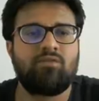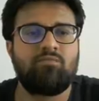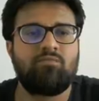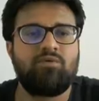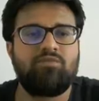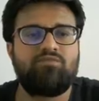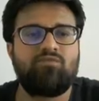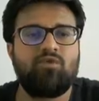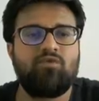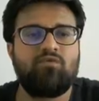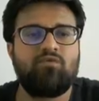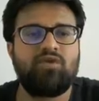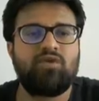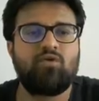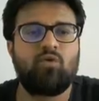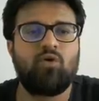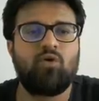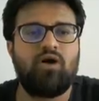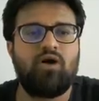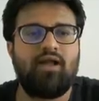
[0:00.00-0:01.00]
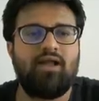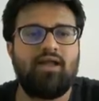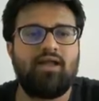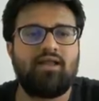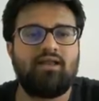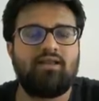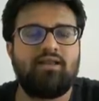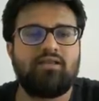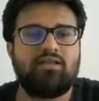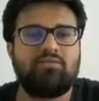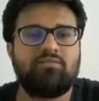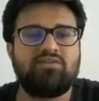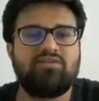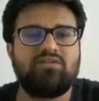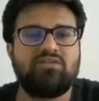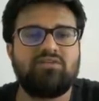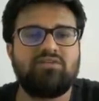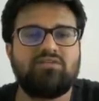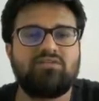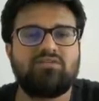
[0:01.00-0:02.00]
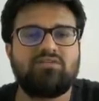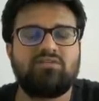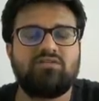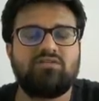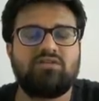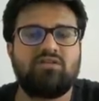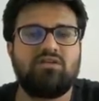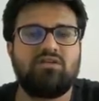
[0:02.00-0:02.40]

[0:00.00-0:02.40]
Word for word: Before we go ahead, let me just